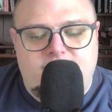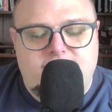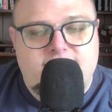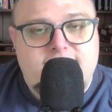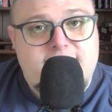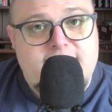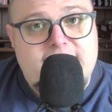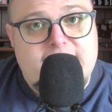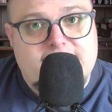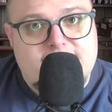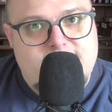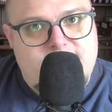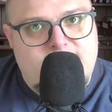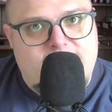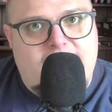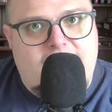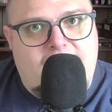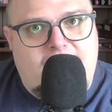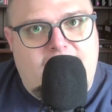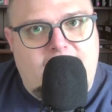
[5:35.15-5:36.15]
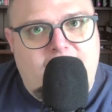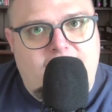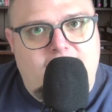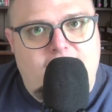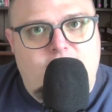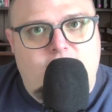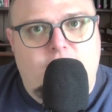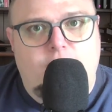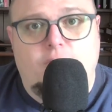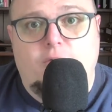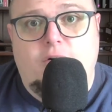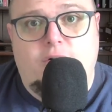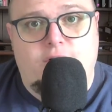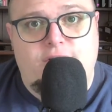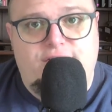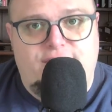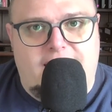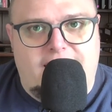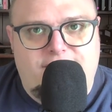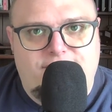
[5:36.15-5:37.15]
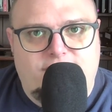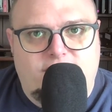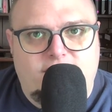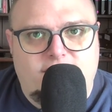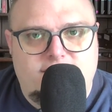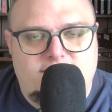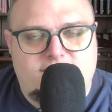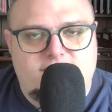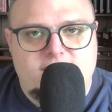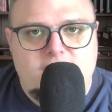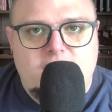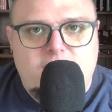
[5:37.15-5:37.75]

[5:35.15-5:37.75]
T is thank, or thankfulness.